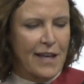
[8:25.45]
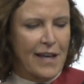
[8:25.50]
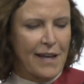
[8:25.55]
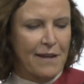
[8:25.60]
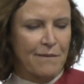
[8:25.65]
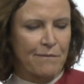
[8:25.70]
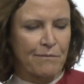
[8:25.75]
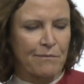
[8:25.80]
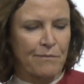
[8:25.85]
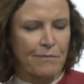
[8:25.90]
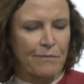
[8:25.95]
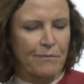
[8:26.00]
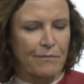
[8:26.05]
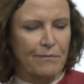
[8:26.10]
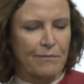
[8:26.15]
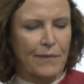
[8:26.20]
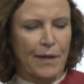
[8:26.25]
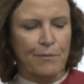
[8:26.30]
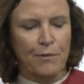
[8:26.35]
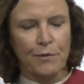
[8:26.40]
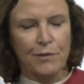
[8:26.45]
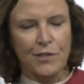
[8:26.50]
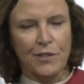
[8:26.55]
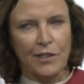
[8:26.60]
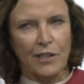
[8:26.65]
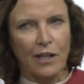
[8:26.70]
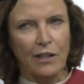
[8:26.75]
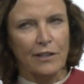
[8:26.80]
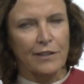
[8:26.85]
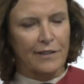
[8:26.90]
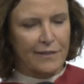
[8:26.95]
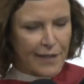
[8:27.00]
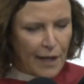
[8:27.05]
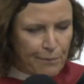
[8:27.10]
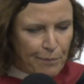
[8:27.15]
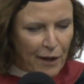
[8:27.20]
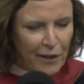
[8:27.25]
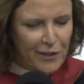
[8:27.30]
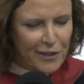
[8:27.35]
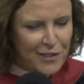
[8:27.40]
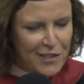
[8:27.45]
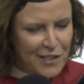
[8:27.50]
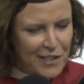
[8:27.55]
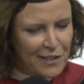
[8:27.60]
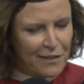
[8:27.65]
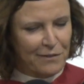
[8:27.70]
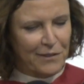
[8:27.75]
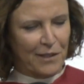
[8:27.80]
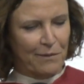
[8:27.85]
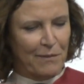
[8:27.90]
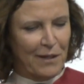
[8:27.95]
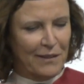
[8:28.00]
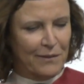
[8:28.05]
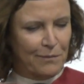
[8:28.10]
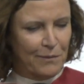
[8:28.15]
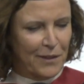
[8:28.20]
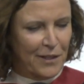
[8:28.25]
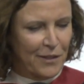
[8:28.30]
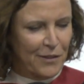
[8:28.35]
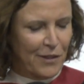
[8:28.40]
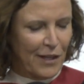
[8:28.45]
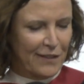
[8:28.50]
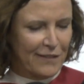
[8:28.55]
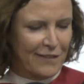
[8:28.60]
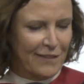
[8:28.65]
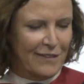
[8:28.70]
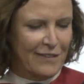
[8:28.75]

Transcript: and maybe we should call it the typology of commencement addresses.